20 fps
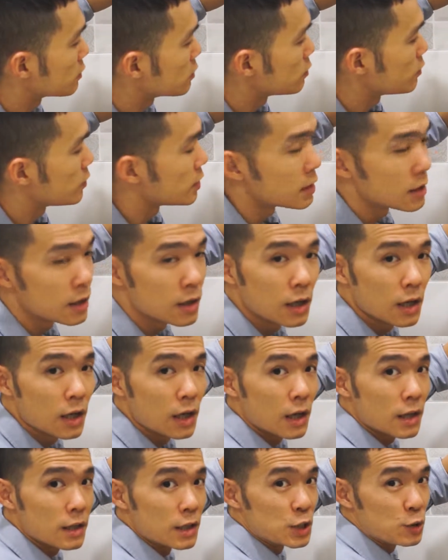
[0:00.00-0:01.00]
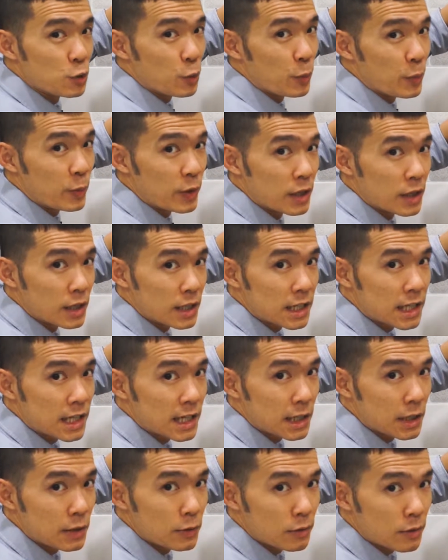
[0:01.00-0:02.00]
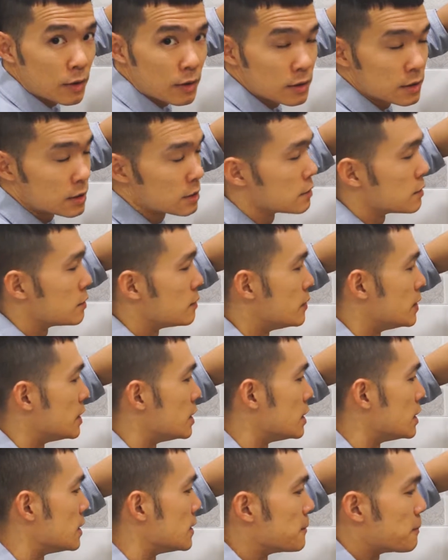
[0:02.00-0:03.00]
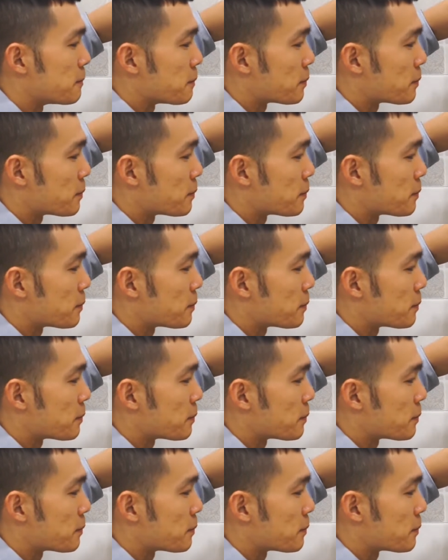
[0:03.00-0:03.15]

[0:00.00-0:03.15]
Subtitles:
won't be a key rock. This will be